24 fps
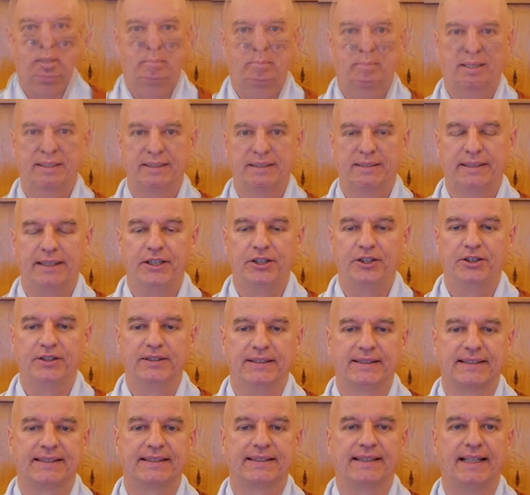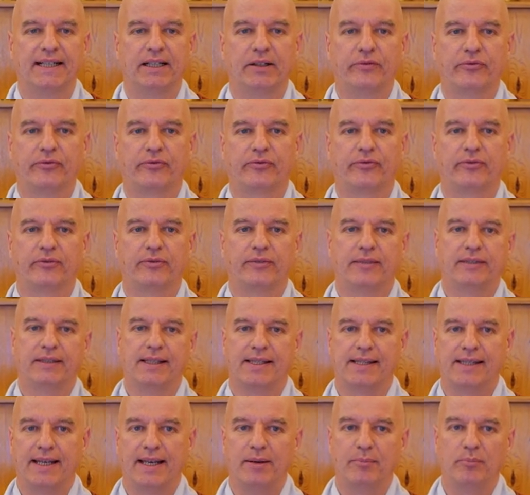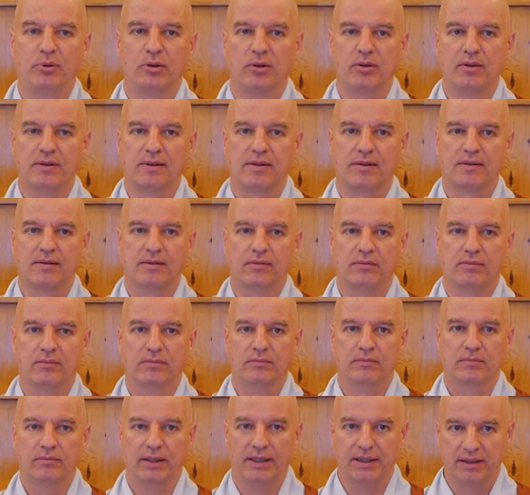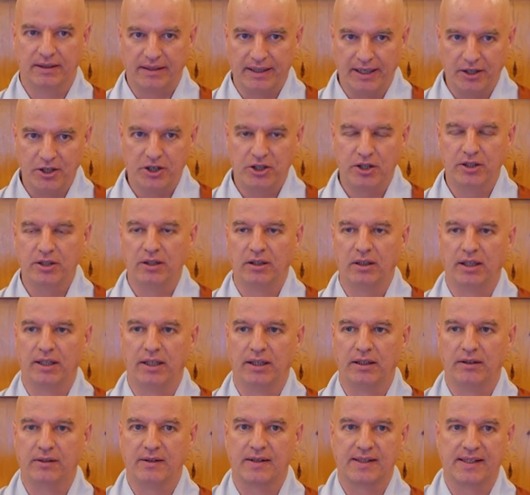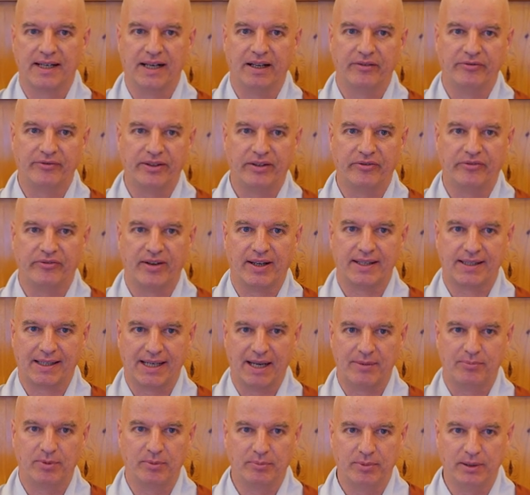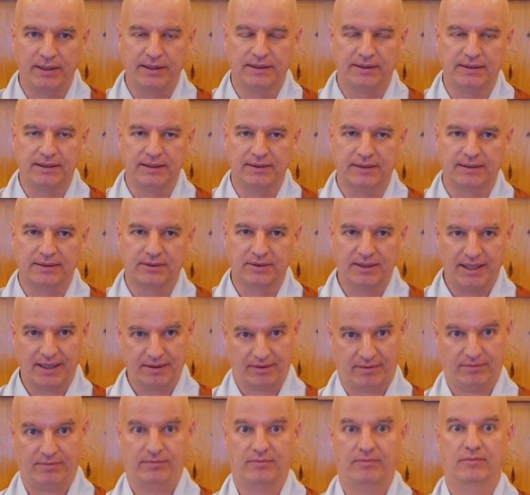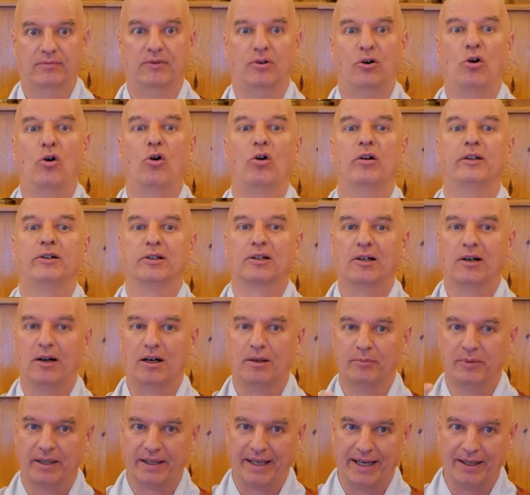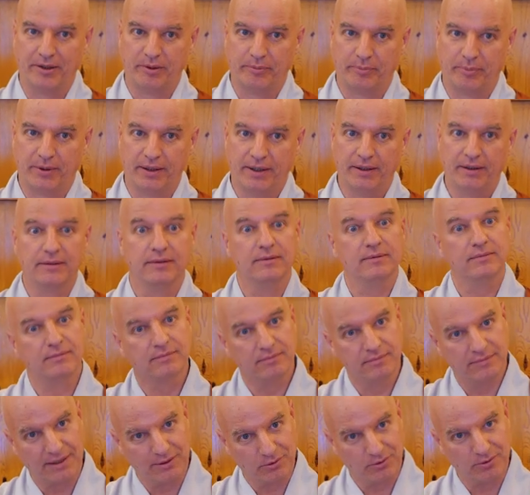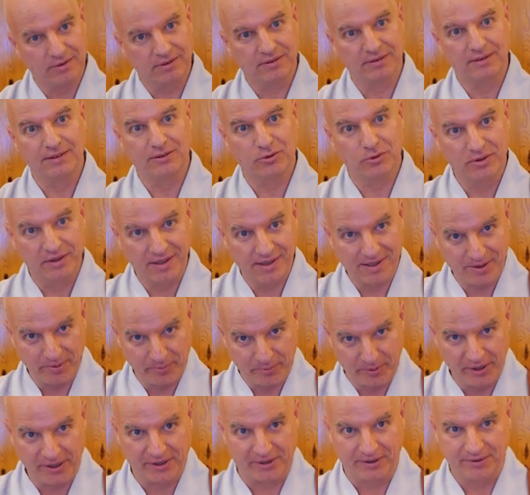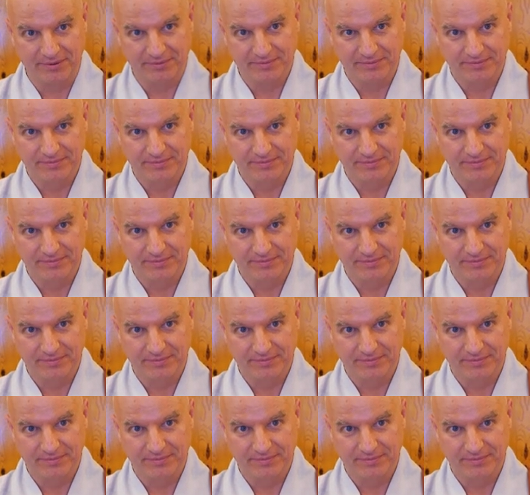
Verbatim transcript: Meditation itself disables intentionally the self defense capabilities so that all your karma can appear and also it could disappear.